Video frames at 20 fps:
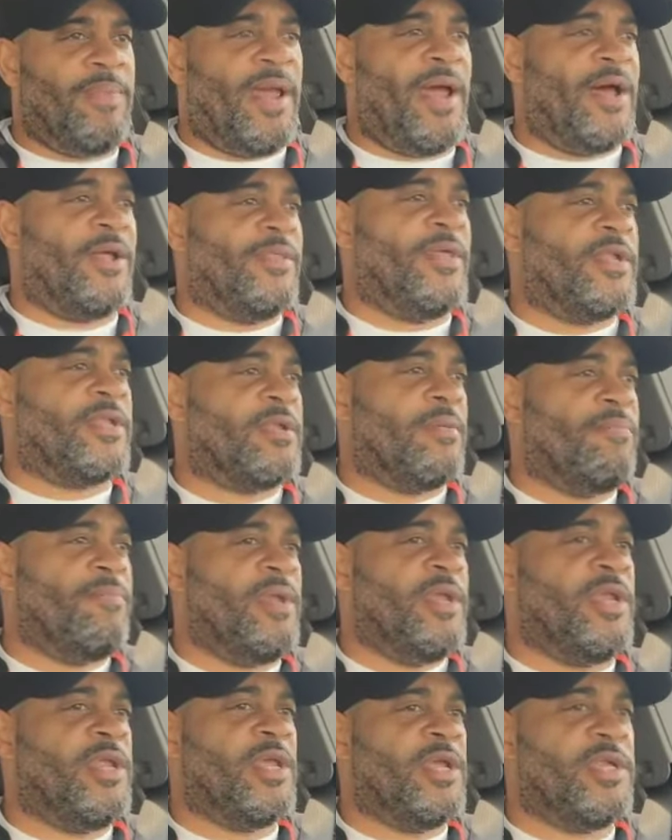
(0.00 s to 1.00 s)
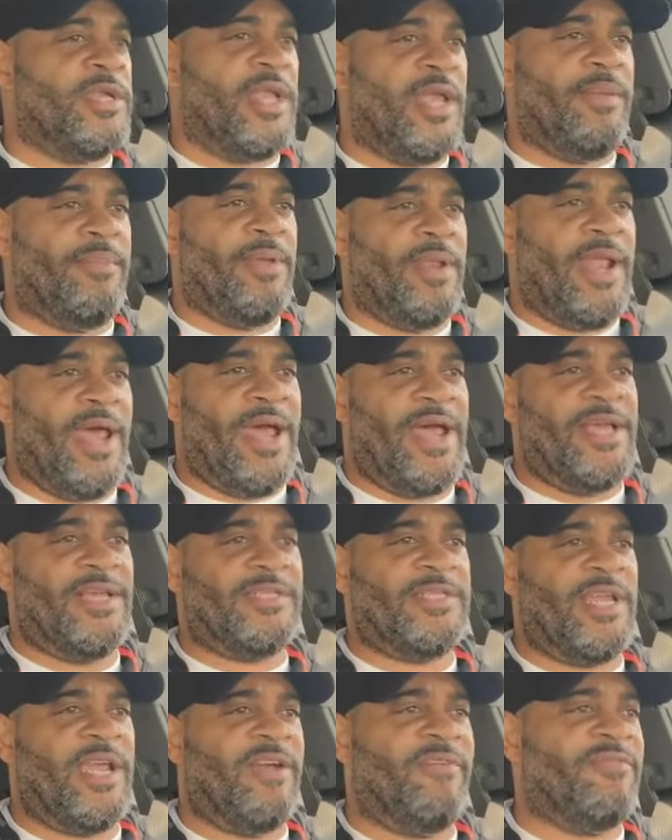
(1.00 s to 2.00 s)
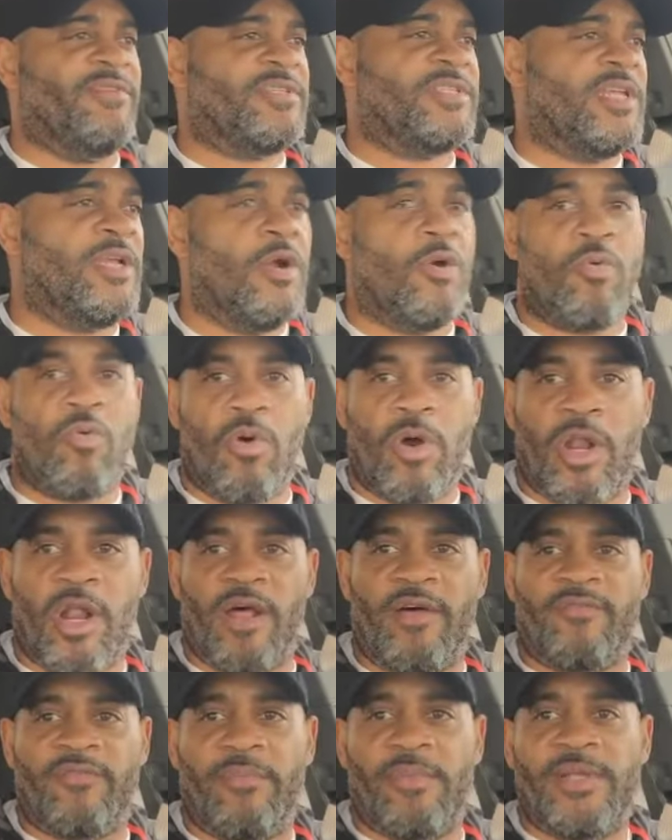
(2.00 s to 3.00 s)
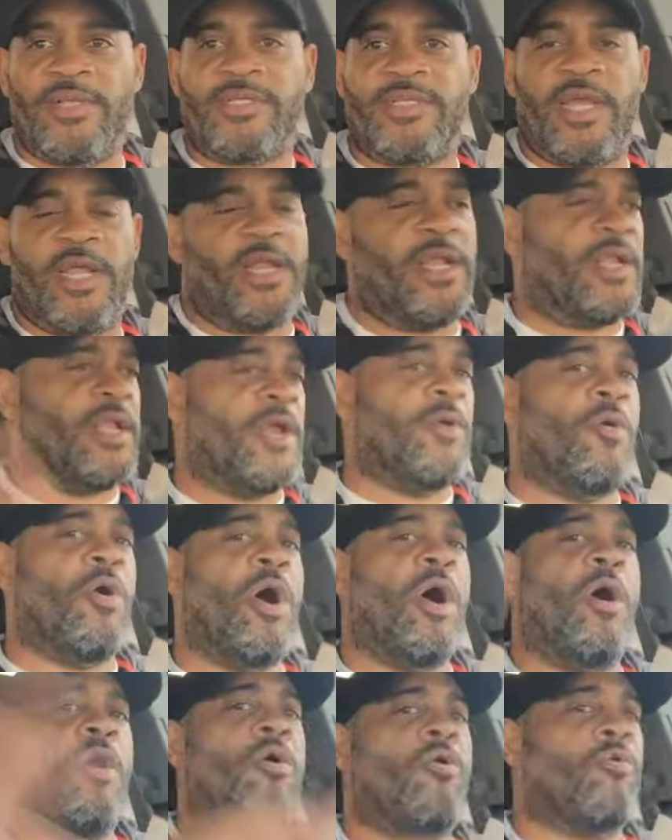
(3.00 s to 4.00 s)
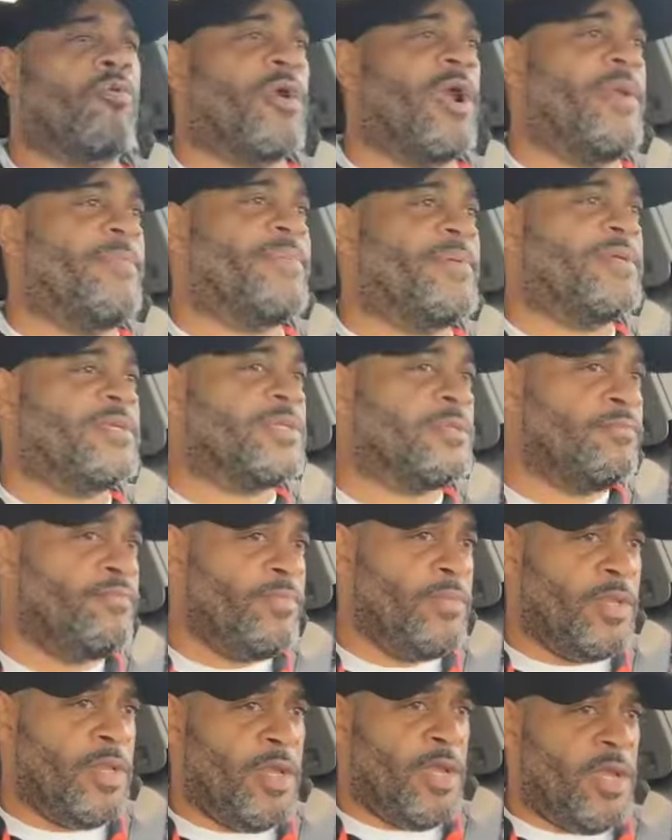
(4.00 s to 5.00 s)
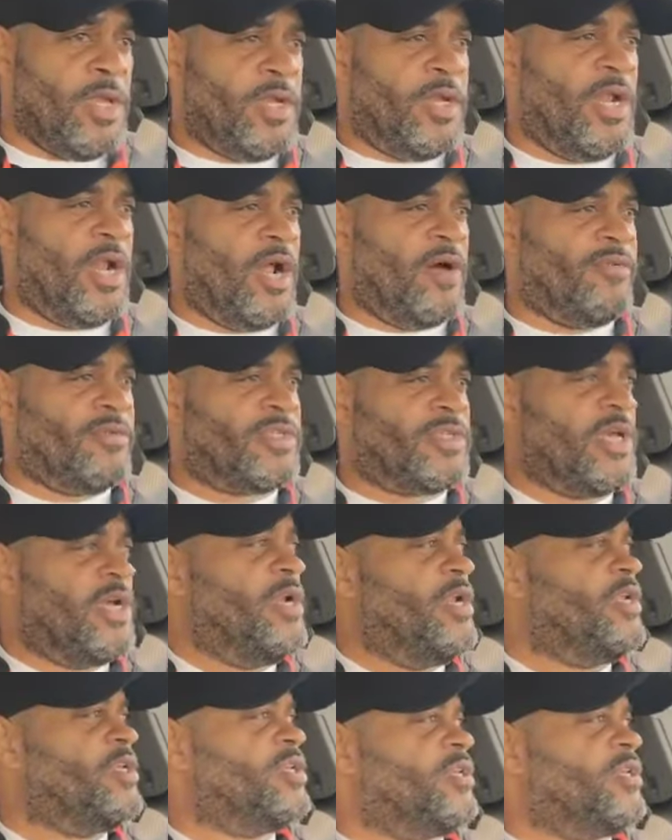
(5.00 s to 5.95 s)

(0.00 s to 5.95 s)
How that the media demonized every single one of them and said that they were all rapists then all of a sudden, it